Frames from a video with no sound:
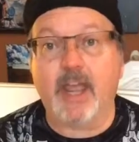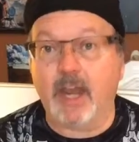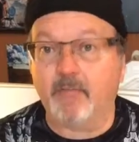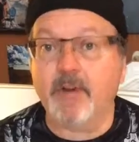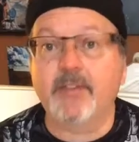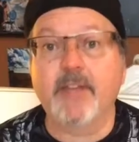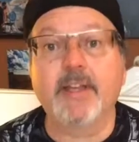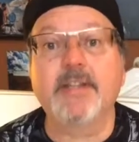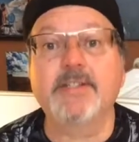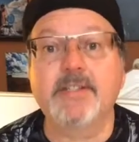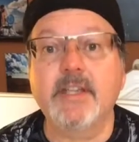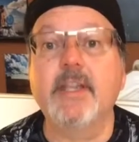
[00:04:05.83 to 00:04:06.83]
everything
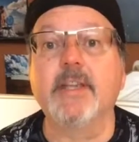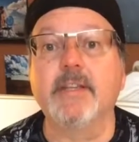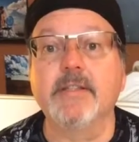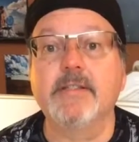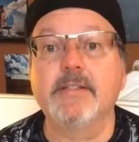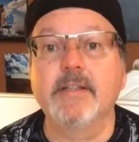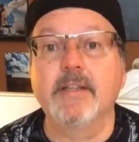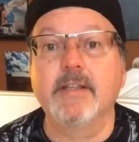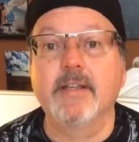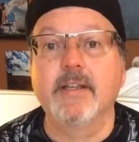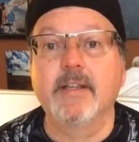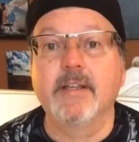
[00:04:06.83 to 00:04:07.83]
it sees
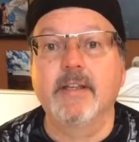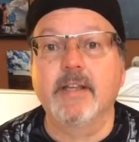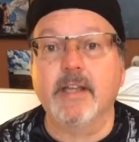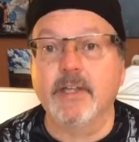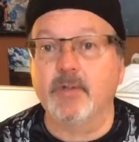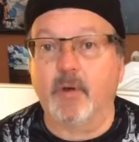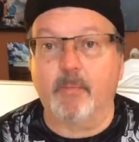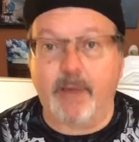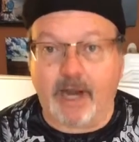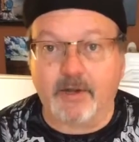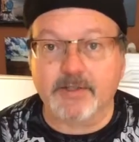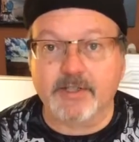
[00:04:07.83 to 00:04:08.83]
into a
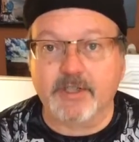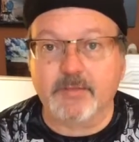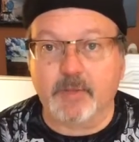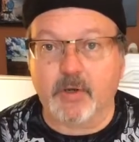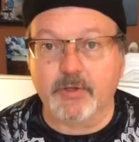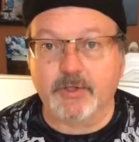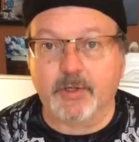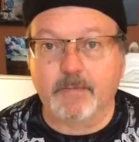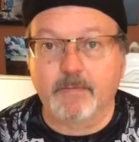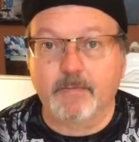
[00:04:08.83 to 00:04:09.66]
balanced exposure.